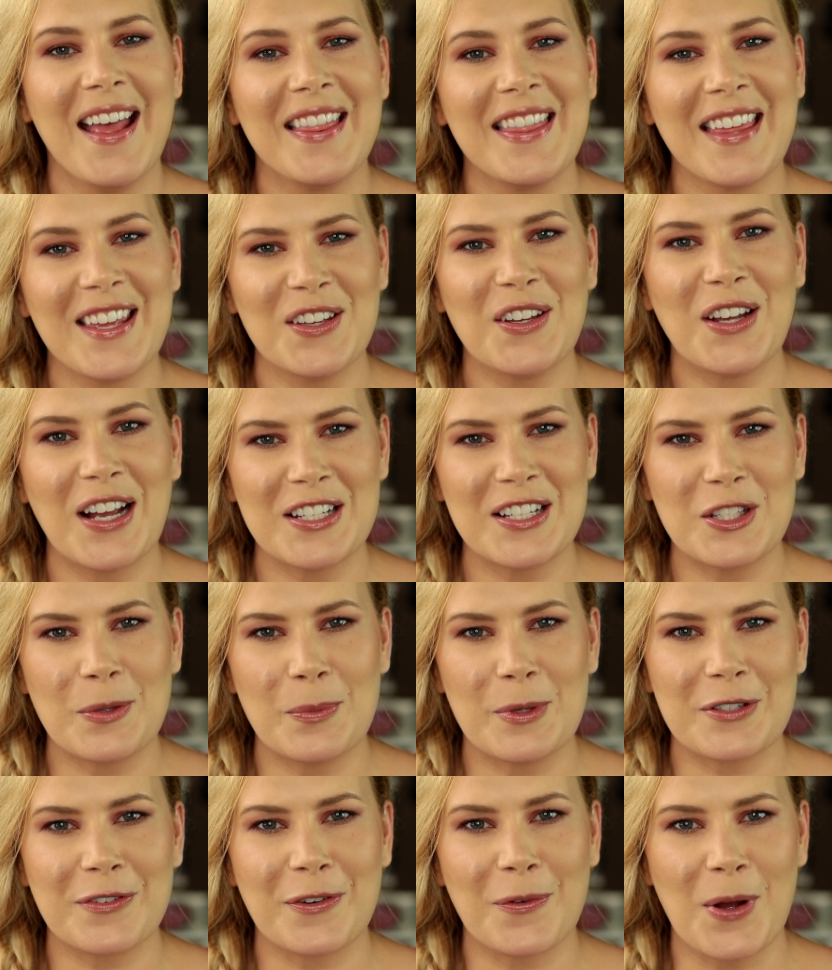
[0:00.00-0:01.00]
Thank you guys so
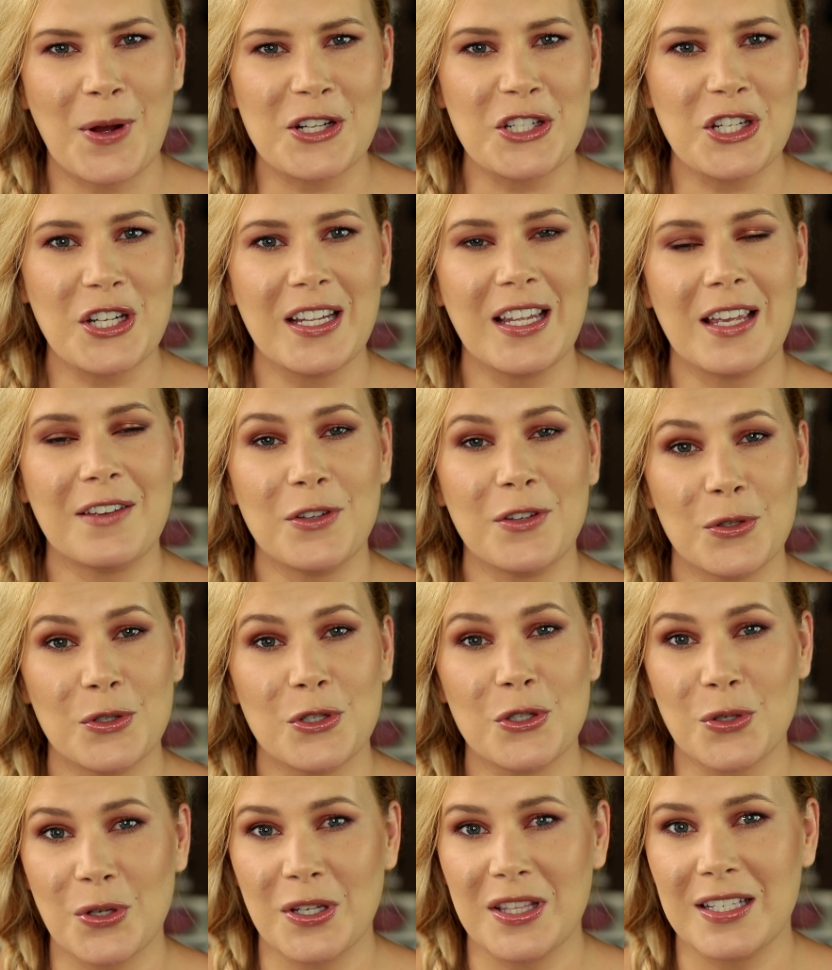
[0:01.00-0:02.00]
much for watching. If you
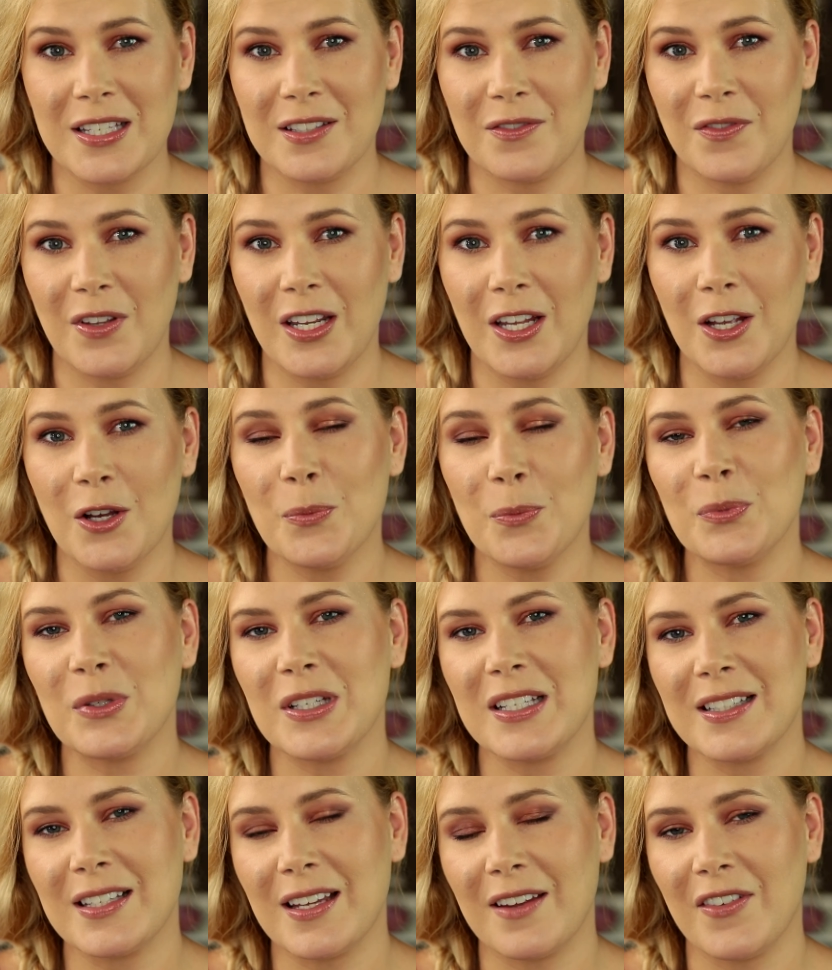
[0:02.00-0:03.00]
enjoyed this video,
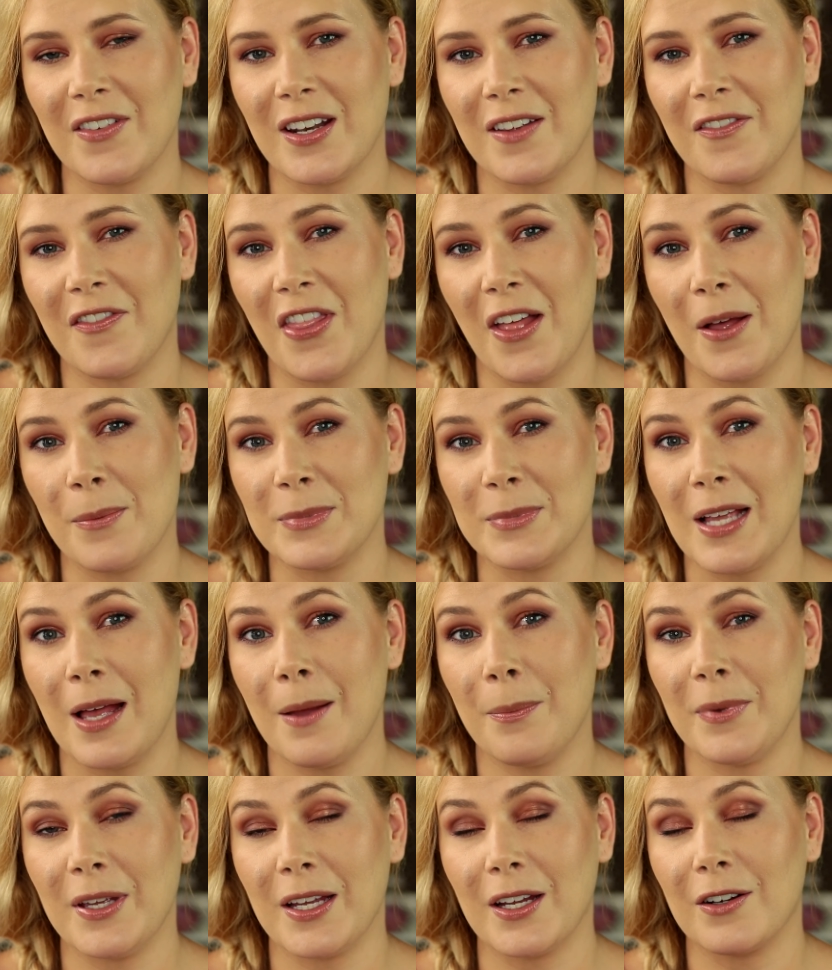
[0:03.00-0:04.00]
please give it a thumbs
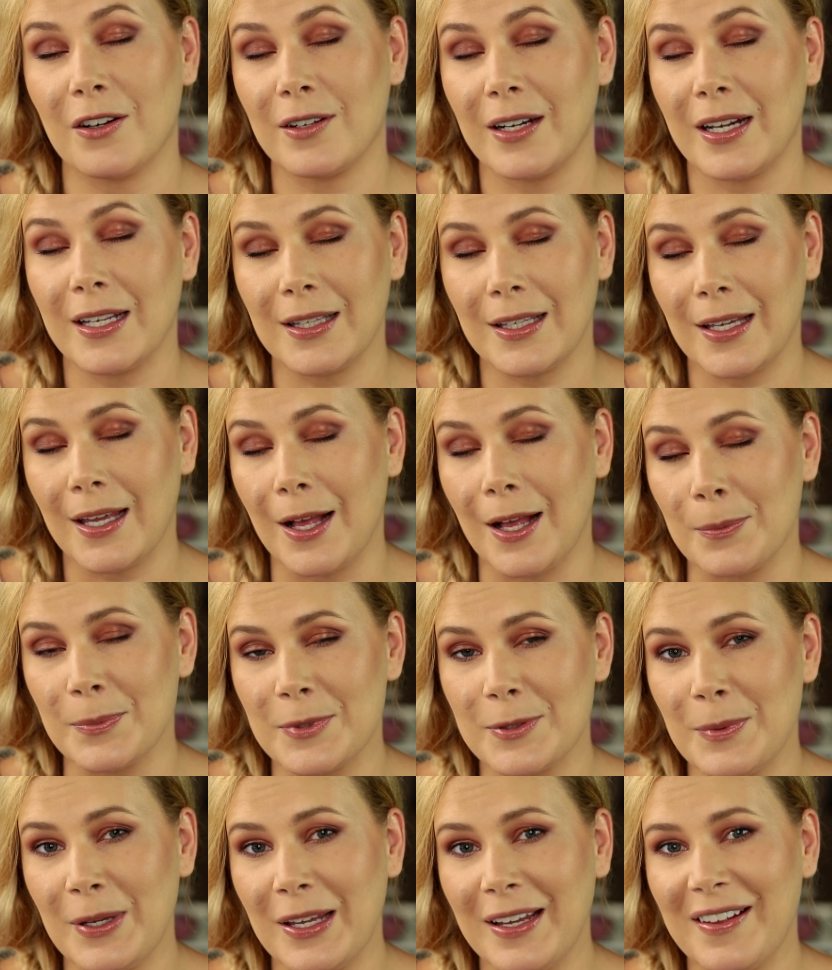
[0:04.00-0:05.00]
up. It greatly
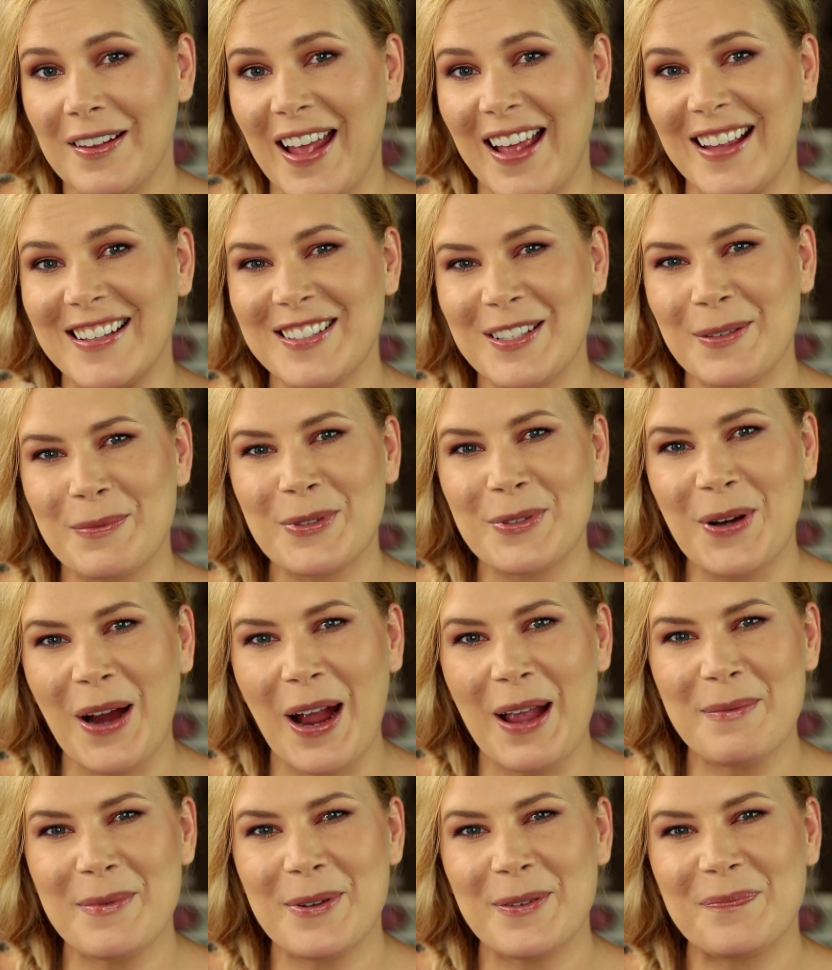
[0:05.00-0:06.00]
helps me, and
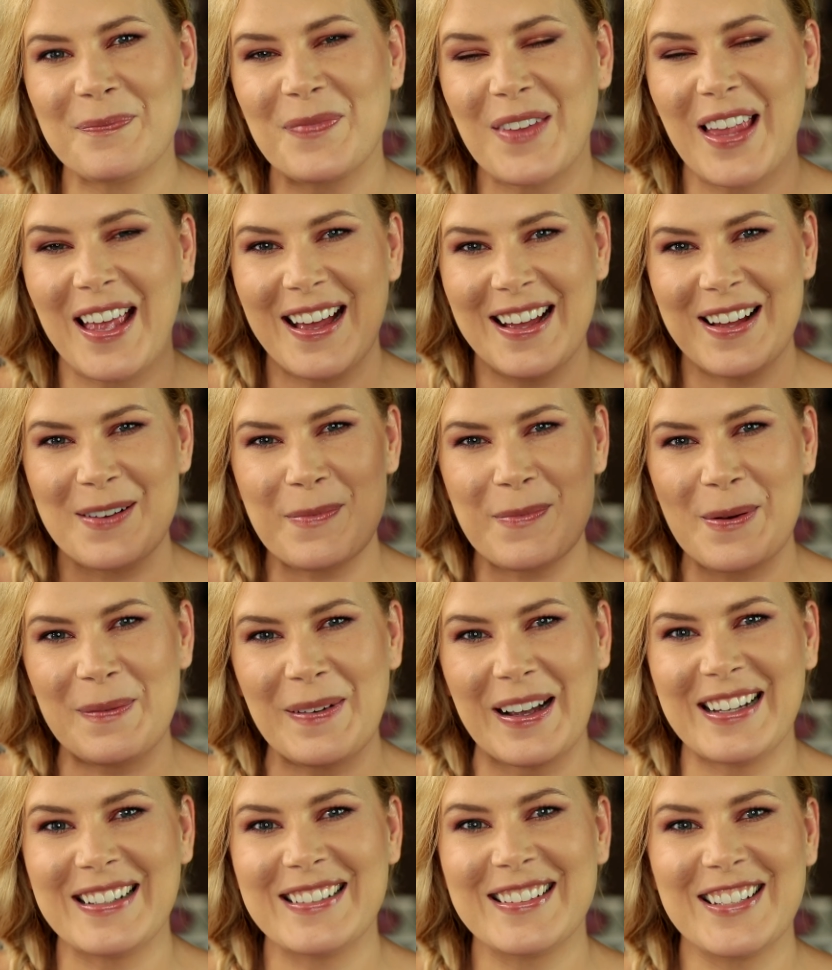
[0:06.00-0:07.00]
subscribe.
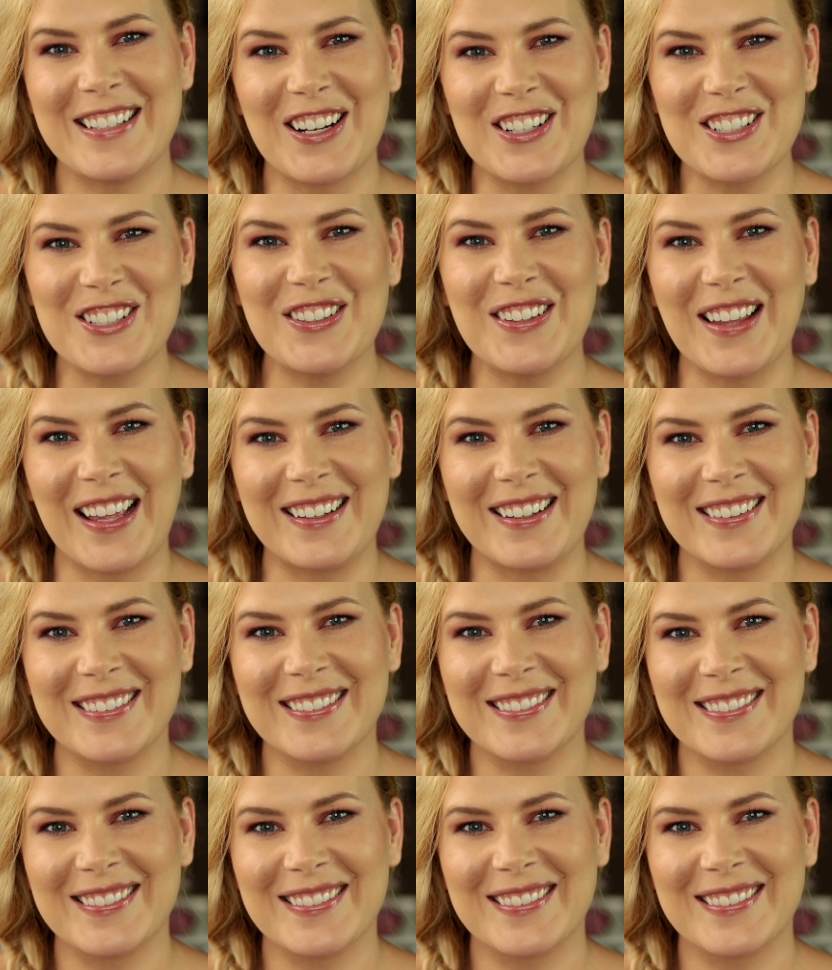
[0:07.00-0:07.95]
Bye-bye. Talk to you later.